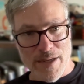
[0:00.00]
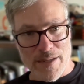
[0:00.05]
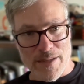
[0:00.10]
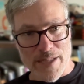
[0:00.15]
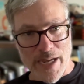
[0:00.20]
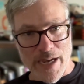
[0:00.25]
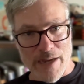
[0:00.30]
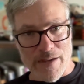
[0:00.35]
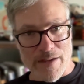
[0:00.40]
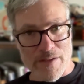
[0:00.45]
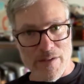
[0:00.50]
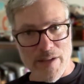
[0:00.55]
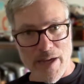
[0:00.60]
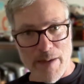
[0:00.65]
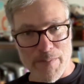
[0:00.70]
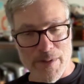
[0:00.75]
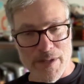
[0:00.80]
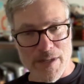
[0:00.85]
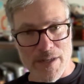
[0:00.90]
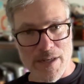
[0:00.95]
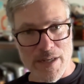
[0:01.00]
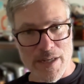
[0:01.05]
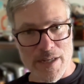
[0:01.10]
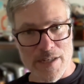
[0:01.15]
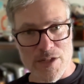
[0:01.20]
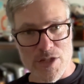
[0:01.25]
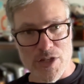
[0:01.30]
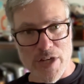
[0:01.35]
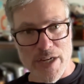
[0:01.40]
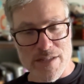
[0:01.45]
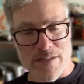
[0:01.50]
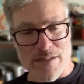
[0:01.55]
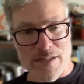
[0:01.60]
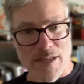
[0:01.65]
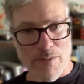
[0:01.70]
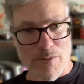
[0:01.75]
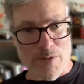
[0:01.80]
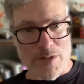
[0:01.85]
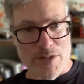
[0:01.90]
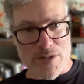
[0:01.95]
the LLM could ingest
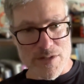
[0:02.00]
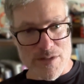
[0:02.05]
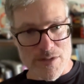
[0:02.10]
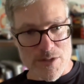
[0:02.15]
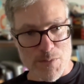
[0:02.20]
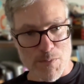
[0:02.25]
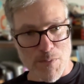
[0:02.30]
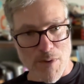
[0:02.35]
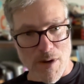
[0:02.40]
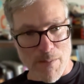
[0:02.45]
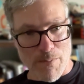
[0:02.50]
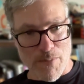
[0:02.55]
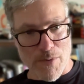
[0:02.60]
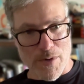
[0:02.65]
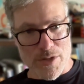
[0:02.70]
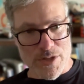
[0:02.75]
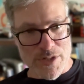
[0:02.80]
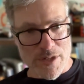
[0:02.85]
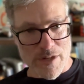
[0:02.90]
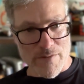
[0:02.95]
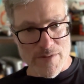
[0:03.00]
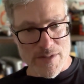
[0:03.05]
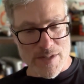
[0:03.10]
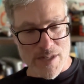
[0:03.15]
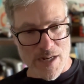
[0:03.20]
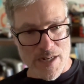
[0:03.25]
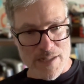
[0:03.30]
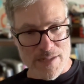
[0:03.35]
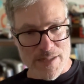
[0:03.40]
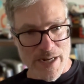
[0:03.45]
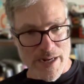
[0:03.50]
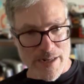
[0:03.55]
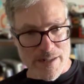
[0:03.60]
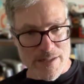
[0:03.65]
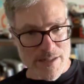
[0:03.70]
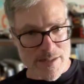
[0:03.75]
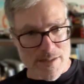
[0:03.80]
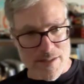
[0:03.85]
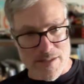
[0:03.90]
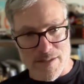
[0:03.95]
it with just a small portion of its
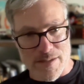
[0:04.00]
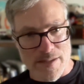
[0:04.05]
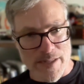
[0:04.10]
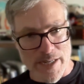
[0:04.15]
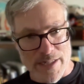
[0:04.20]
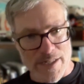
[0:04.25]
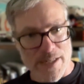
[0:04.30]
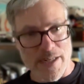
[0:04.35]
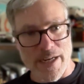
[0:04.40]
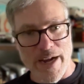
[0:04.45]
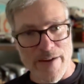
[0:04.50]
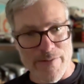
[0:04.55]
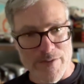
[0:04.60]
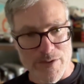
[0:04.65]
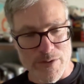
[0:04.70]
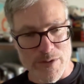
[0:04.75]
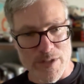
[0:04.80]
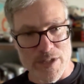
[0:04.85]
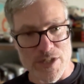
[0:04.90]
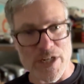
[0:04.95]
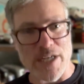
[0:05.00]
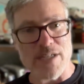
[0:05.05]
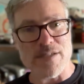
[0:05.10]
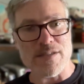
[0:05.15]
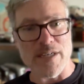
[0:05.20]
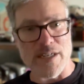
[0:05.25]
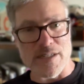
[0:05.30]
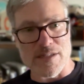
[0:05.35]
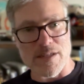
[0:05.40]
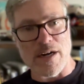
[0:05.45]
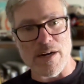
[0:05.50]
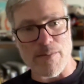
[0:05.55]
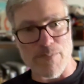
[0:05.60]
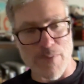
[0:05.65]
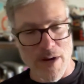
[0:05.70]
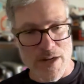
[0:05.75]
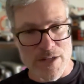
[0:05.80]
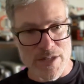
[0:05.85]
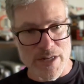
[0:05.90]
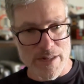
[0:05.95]
context, because it didn't have to ingest the entire
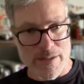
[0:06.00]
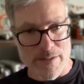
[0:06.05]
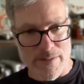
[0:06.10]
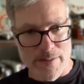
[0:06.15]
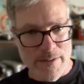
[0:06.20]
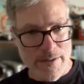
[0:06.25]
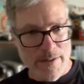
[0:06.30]
project,